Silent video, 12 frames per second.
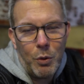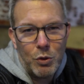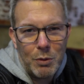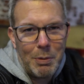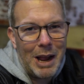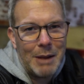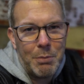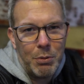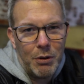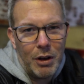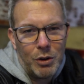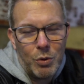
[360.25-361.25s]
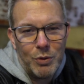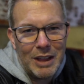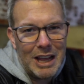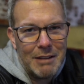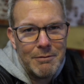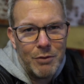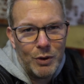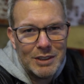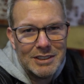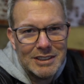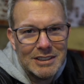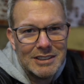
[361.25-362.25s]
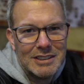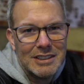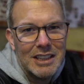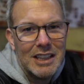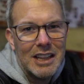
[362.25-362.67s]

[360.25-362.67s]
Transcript: all the paperwork, all the invoices